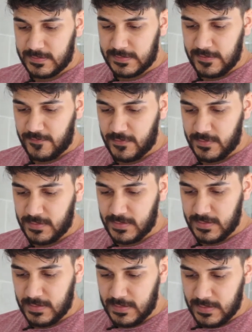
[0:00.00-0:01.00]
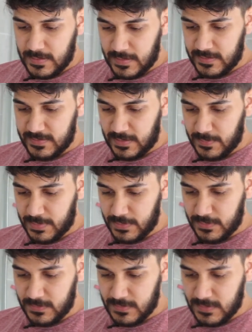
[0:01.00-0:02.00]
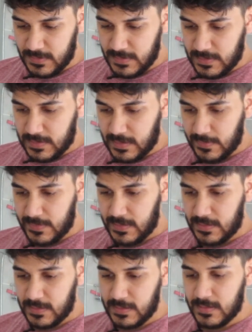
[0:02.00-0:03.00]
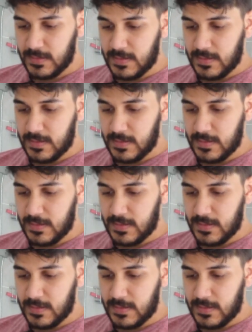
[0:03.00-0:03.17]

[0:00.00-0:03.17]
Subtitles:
different examples. I mean,